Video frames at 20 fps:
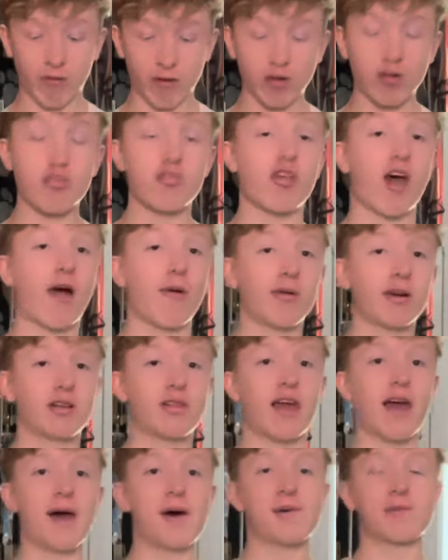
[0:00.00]
feel the sour
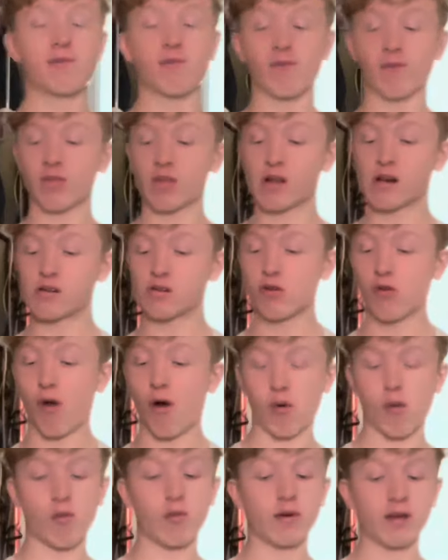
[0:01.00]
in that.
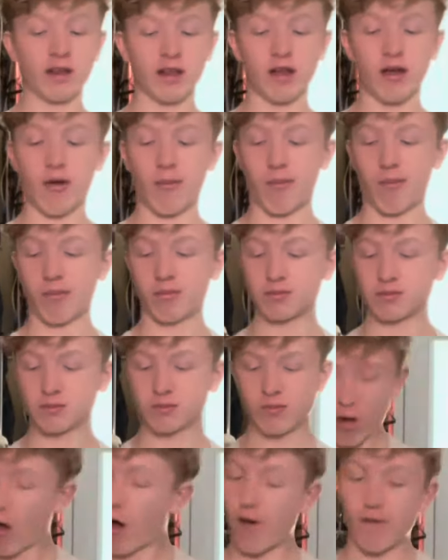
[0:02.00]
Really good.
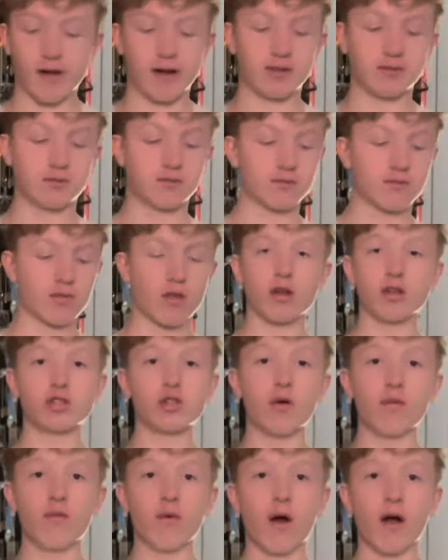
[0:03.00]
Alright.
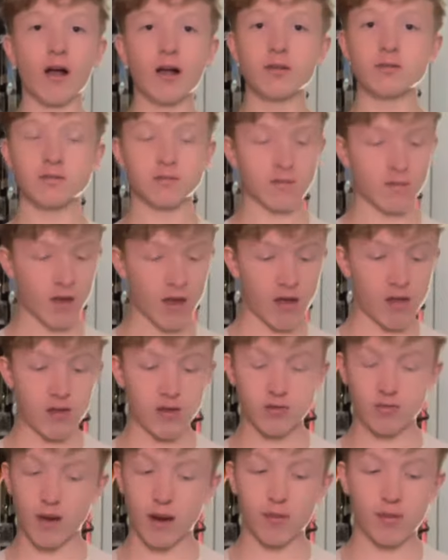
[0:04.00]
So far,
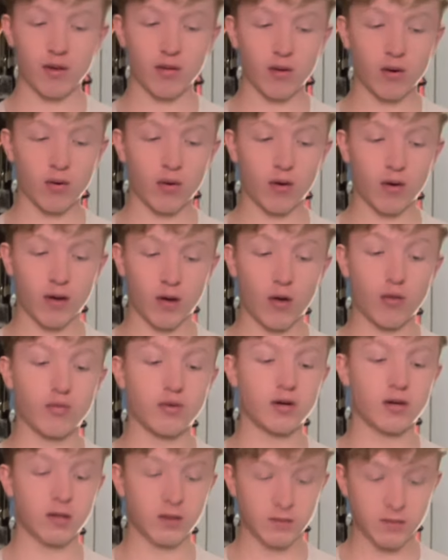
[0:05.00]
this might be a little
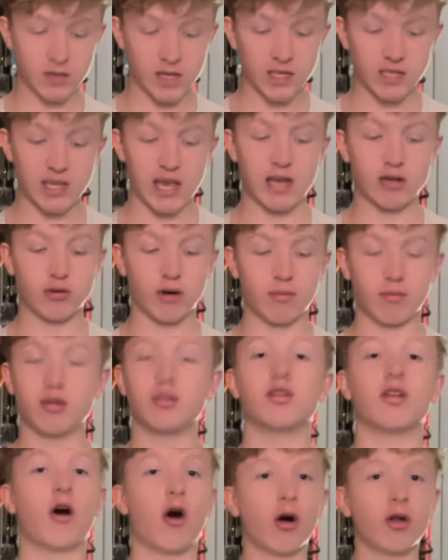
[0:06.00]
over exaggerating, but
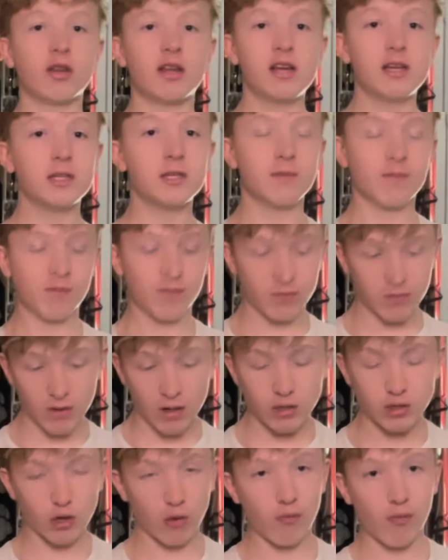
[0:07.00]
all these,
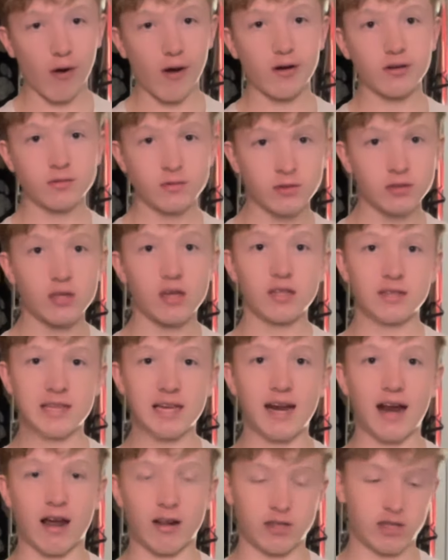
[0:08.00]
so far,
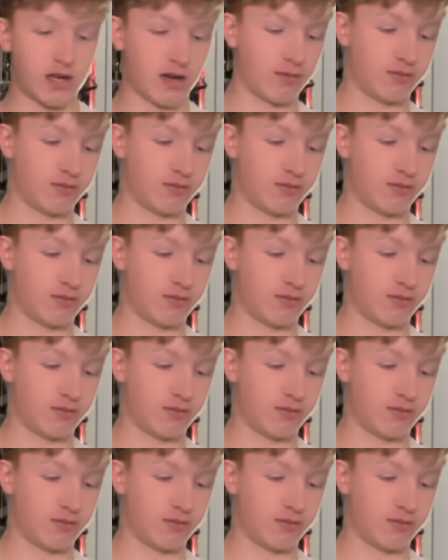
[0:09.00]
10 out of